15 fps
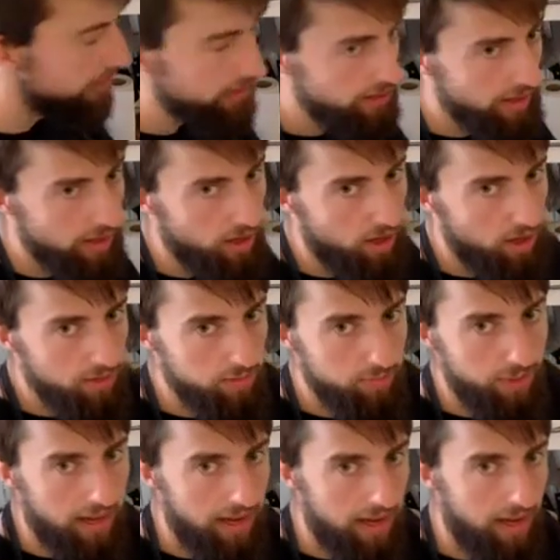the hot
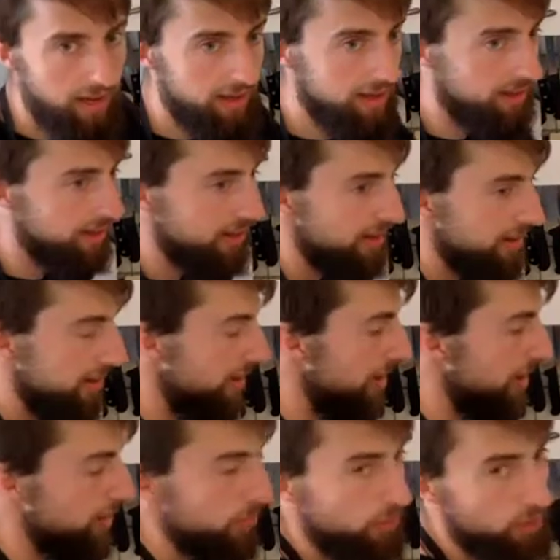pan and the
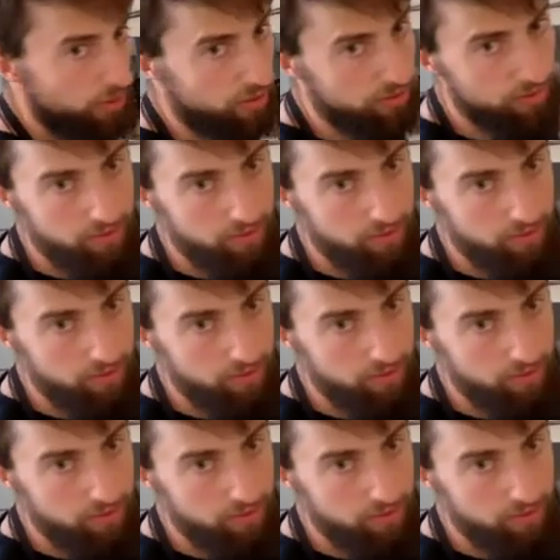hot water